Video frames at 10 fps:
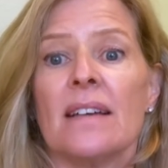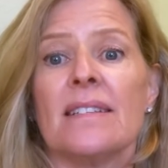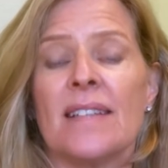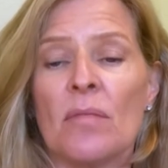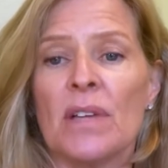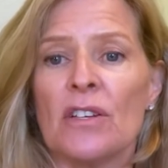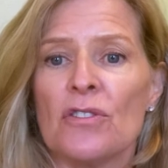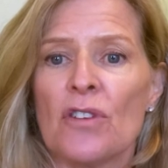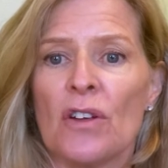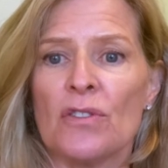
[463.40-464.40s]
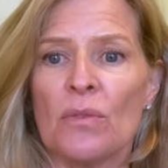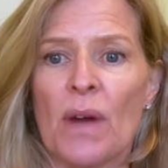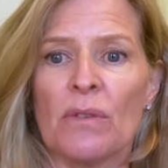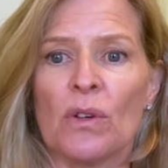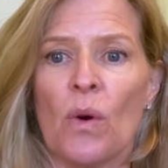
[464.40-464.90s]
Some lenders also
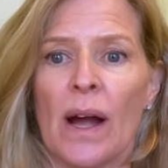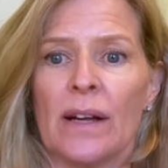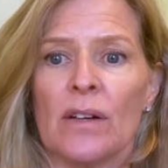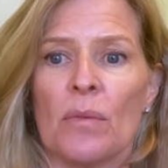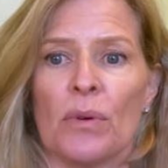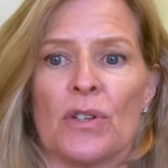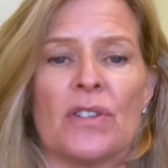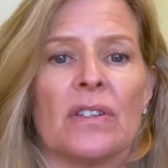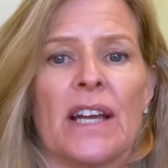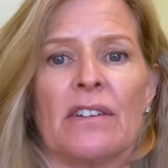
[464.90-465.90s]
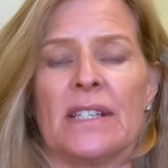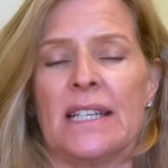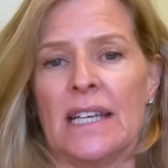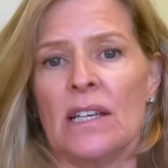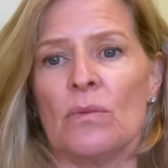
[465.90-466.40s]
might require a personal
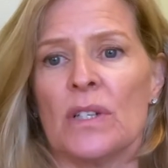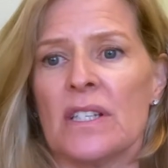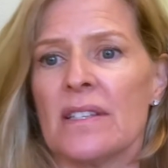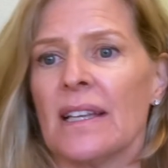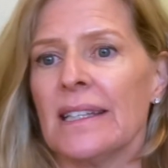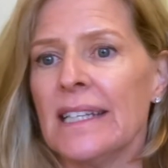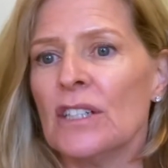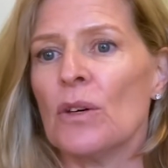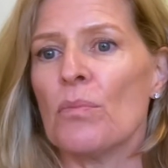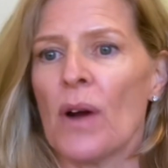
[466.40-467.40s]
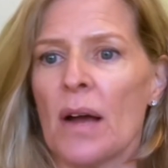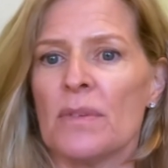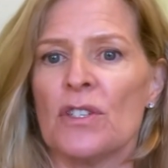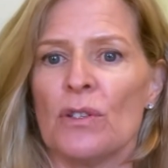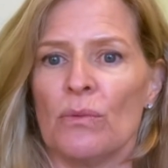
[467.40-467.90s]
guarantee, which is a legal
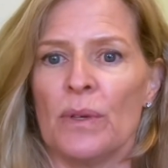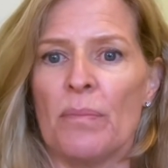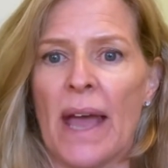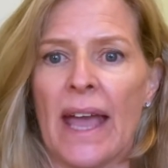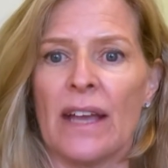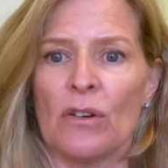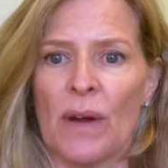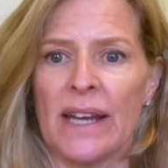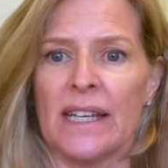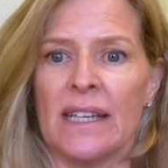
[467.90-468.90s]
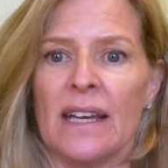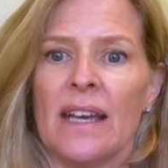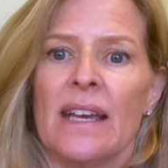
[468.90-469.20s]
promise to repay credit